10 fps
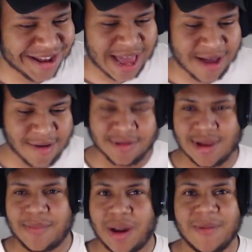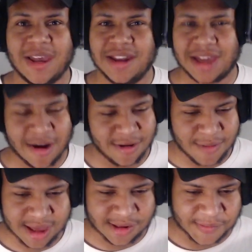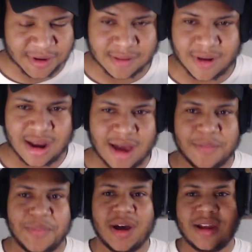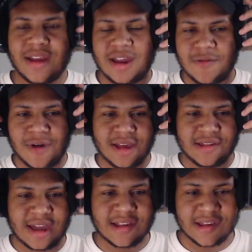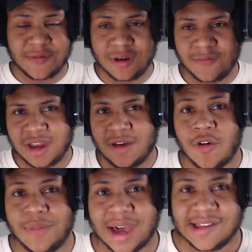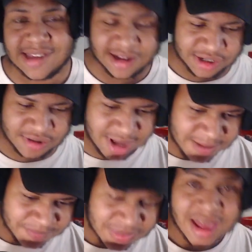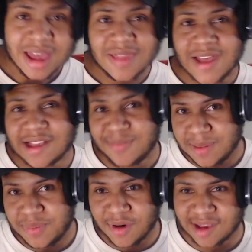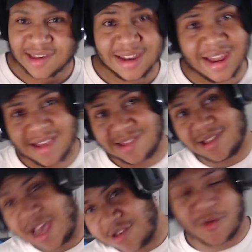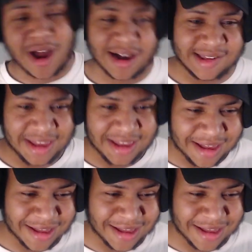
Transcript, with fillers: now, I'm probably getting carried away as freak right now. But anyways, that is it for the video. Hope you guys did enjoy it. That's been Poison slash Roxy.